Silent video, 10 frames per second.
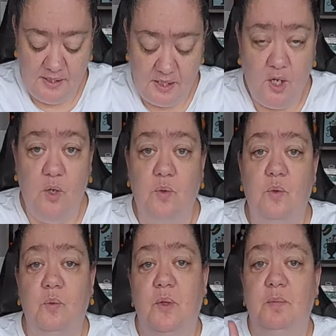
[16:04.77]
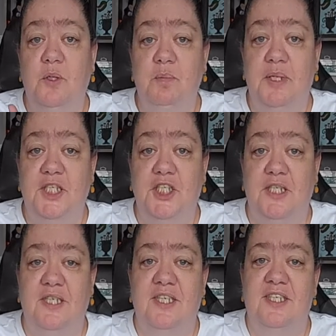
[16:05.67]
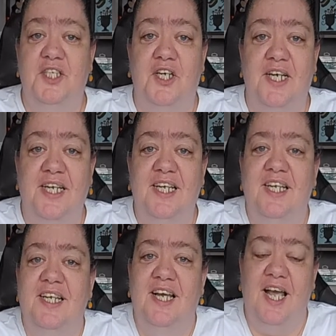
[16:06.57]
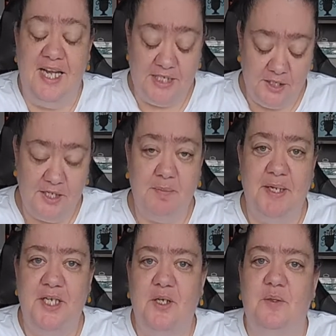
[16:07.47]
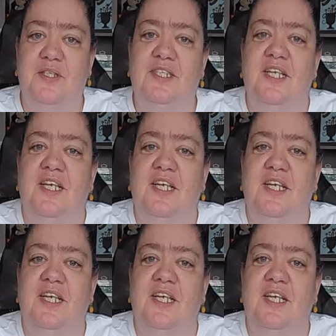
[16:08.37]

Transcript: oh, one more mention. Sorry, I had to look at my notes.